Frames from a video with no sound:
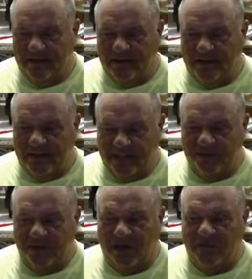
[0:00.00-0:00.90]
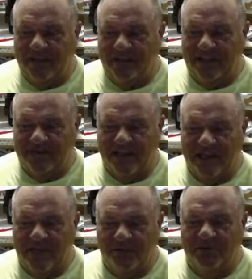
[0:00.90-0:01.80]
yeah, that's kind
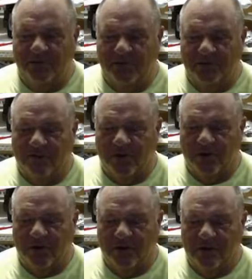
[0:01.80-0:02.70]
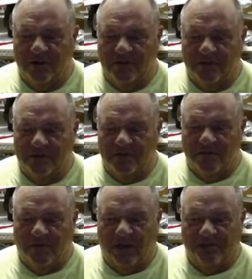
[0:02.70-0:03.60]
of what I'm looking for.
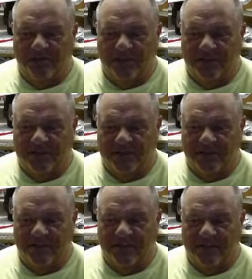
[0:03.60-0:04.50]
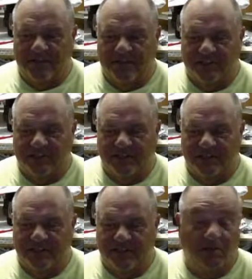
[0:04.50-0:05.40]
Wild Bill's a
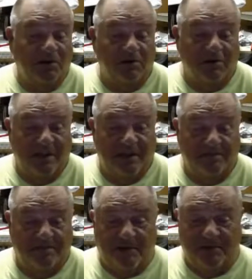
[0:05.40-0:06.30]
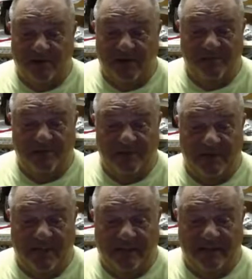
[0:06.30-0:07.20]
6x10. I want a ramp. I want a ramp in the
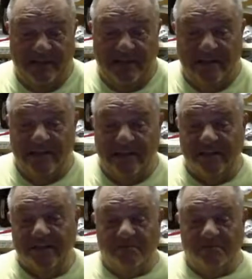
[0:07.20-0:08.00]
back because